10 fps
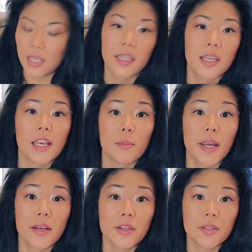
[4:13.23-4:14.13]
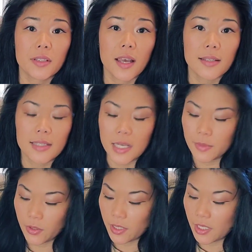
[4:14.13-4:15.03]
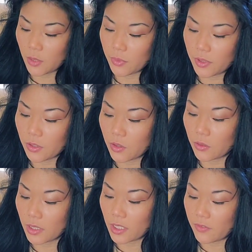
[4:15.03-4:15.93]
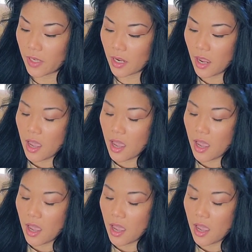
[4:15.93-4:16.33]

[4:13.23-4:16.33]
and getting my initials hot stamped on here with the gold leafing.